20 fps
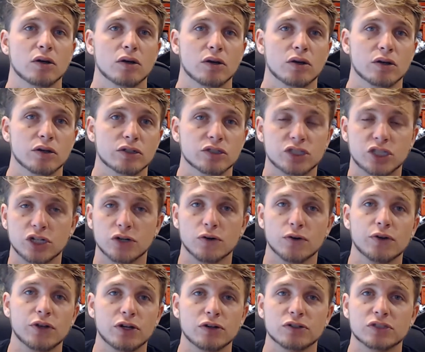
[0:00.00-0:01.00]
0
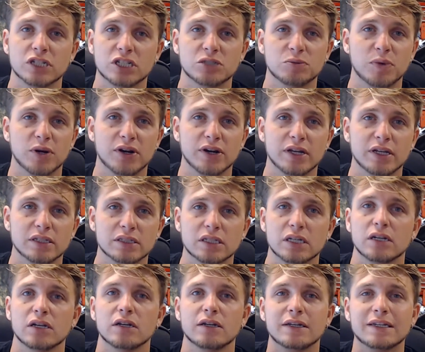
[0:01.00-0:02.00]
years experience
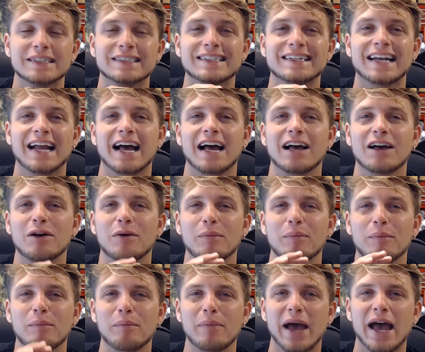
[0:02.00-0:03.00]
does not
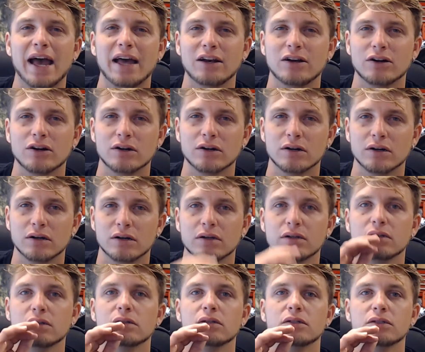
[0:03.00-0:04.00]
matter.
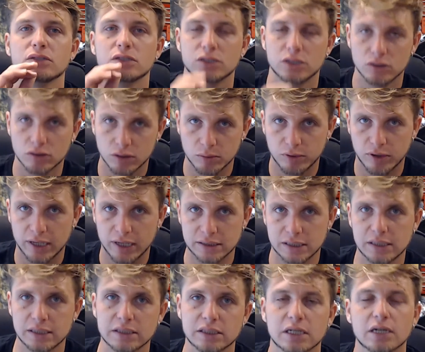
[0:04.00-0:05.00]
Still apply to
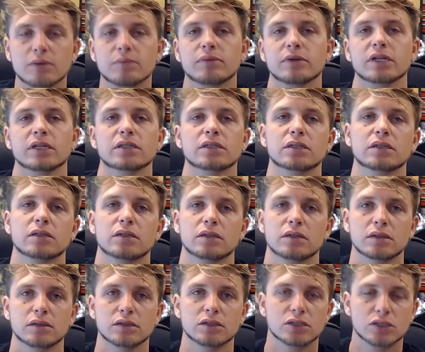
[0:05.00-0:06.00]
these companies.
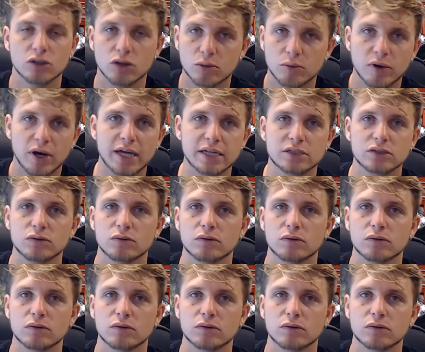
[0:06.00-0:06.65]
Still apply to them.